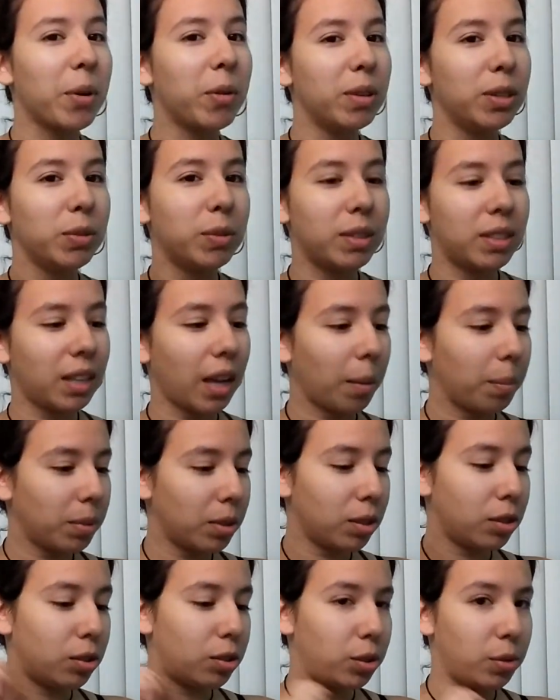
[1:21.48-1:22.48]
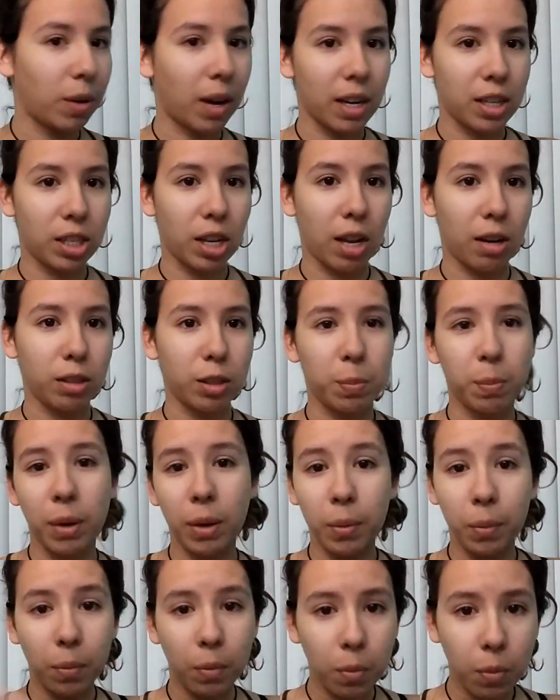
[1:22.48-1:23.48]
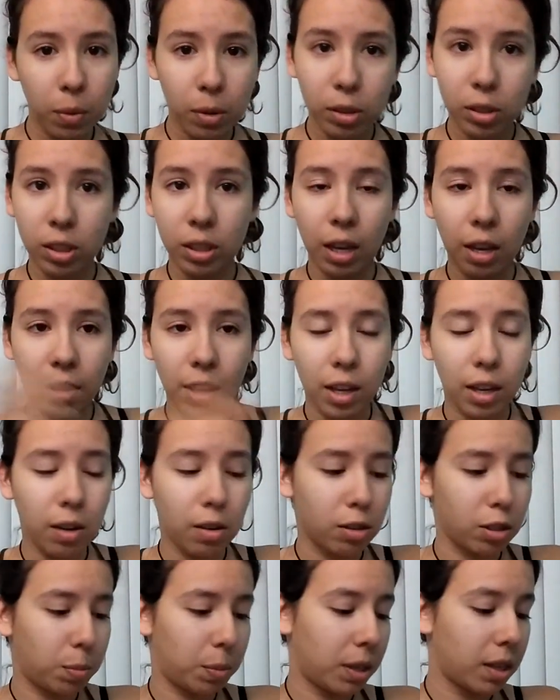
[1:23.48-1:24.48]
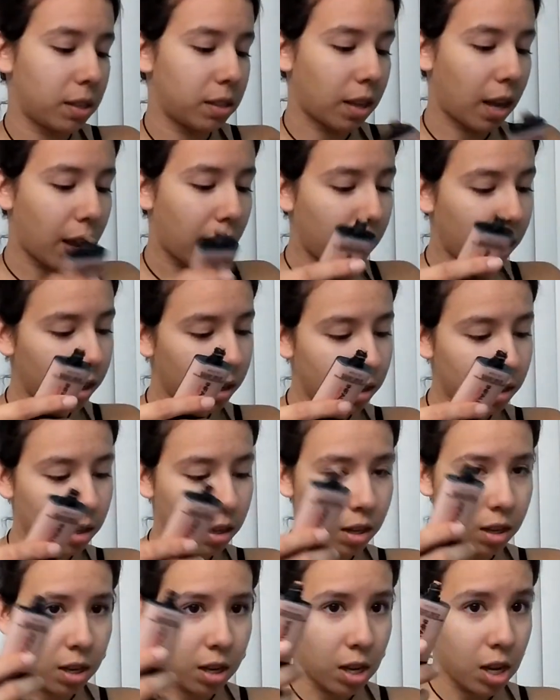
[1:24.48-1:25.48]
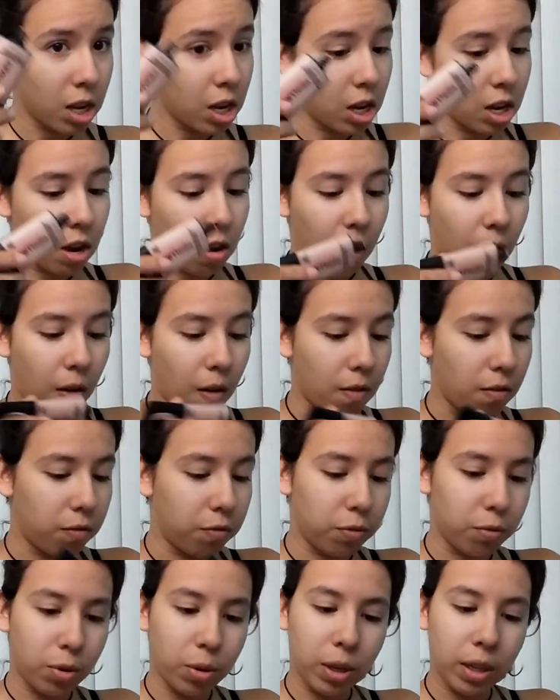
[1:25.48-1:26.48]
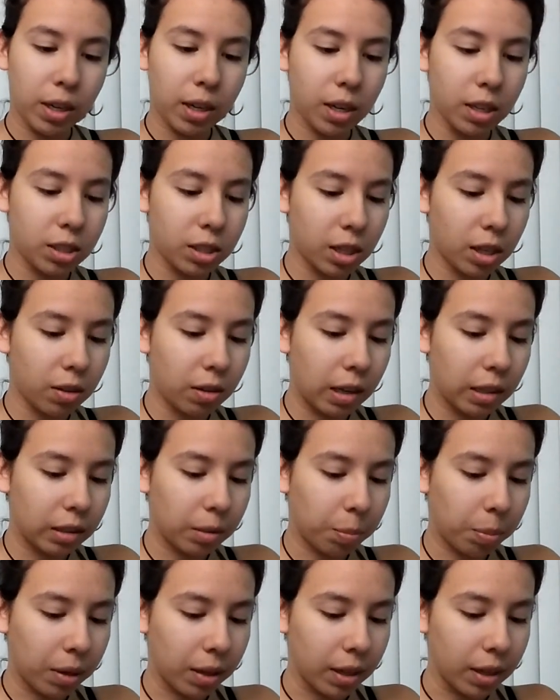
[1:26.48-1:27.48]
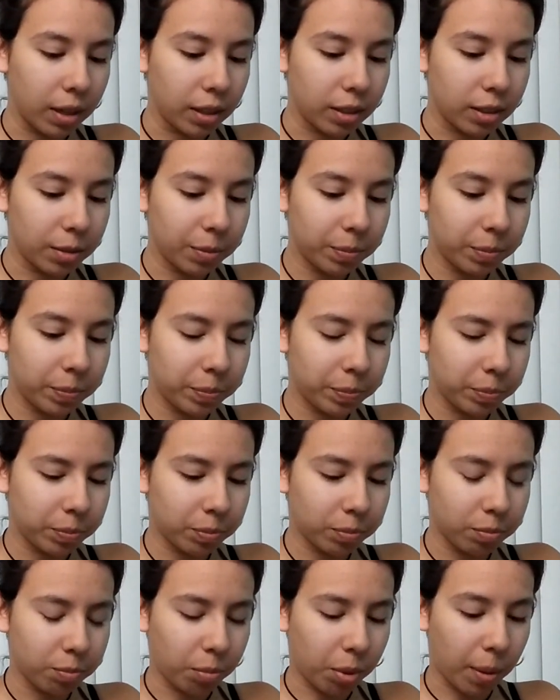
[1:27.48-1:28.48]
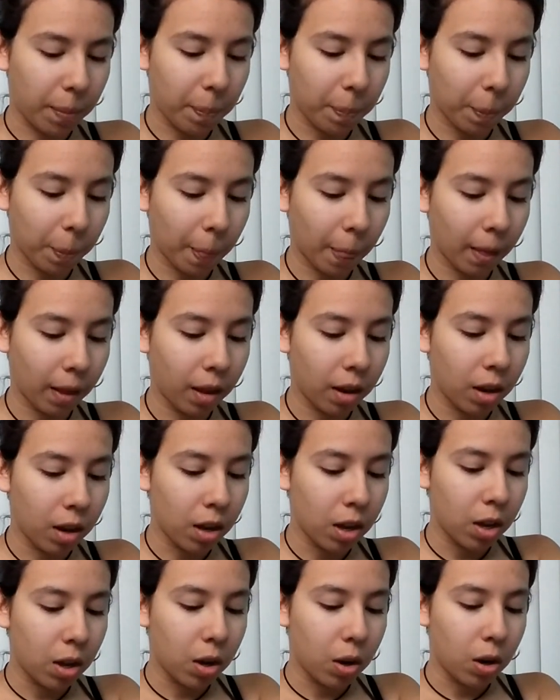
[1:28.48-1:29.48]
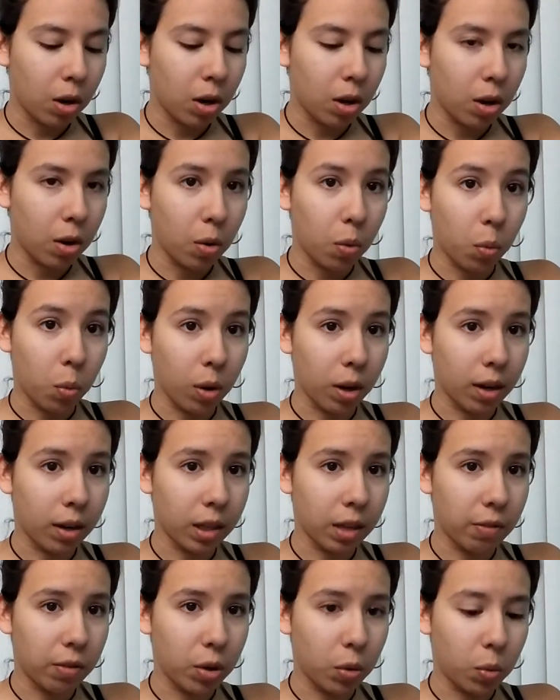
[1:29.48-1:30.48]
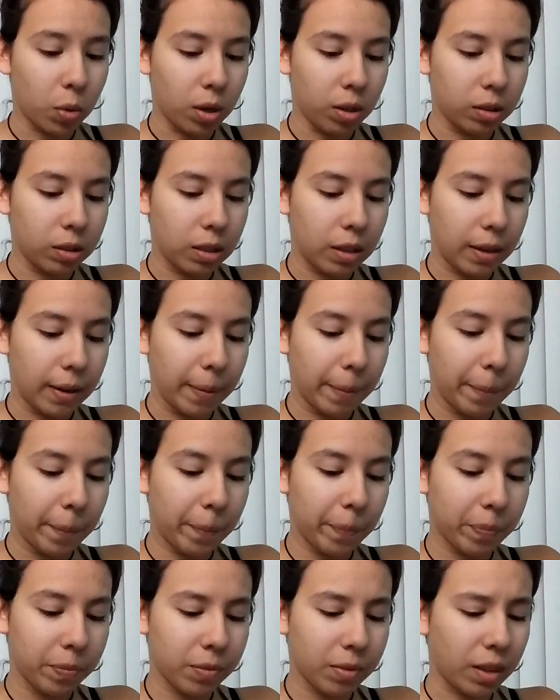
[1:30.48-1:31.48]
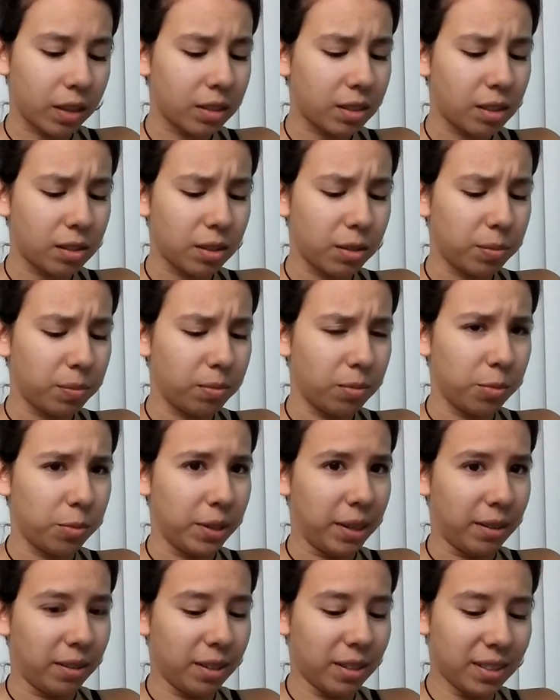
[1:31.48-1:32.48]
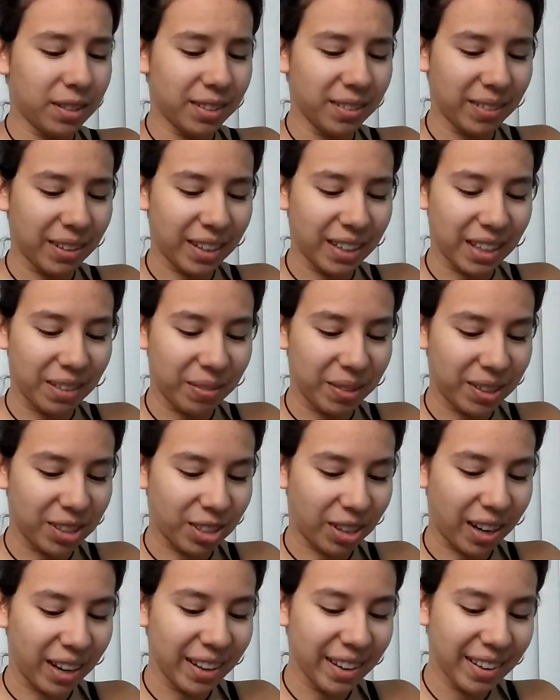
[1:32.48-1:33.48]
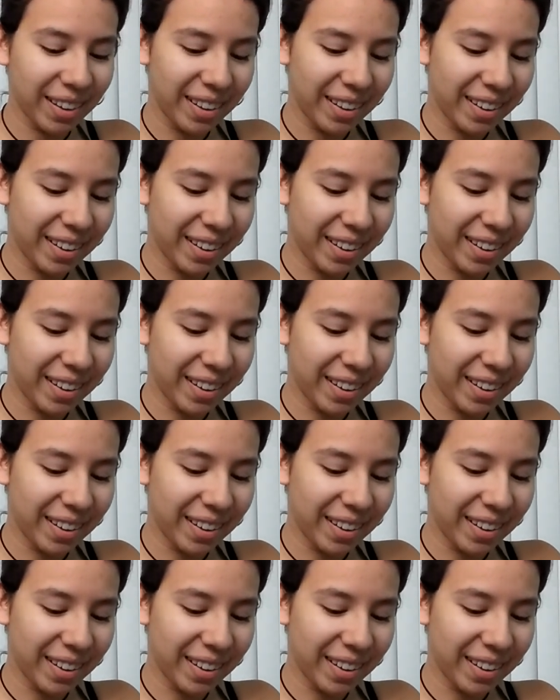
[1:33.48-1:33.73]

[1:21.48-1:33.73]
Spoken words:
I'm going to attempt to do eyeshadows, but we'll see how that goes because I avoid eyeshadow like a plague, but we're gonna give it a whirl today. That sounded weird. We're gonna give it a try.